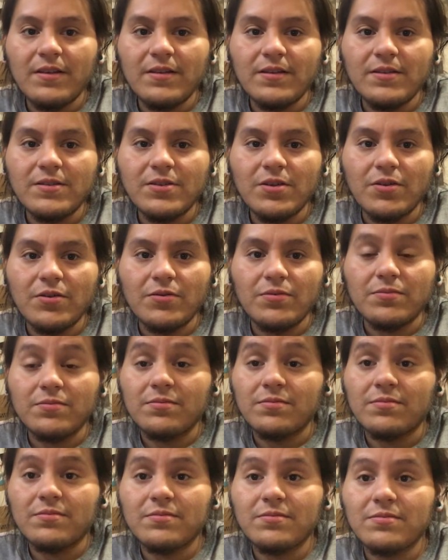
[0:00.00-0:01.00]
So
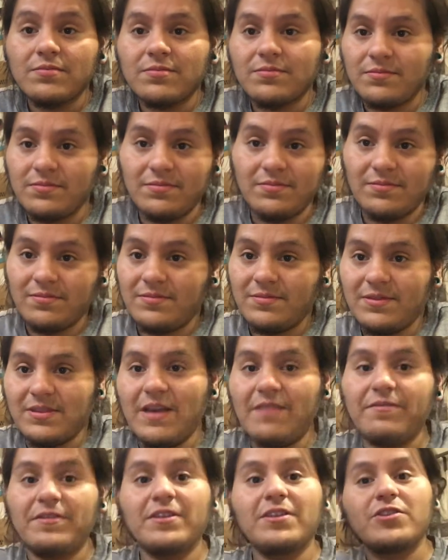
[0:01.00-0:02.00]

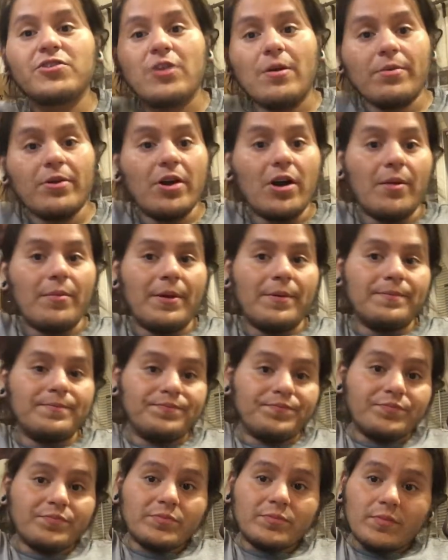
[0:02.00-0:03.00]
definitely drop a comment,
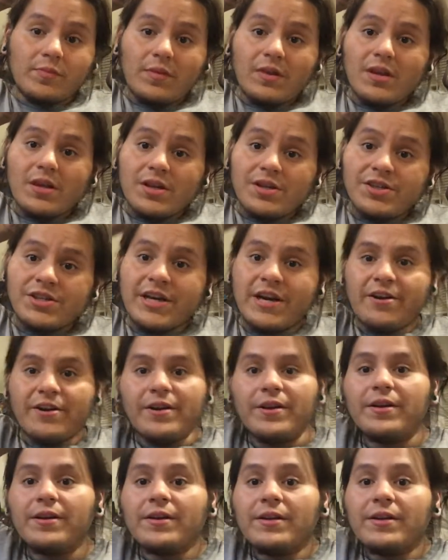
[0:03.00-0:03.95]
share it,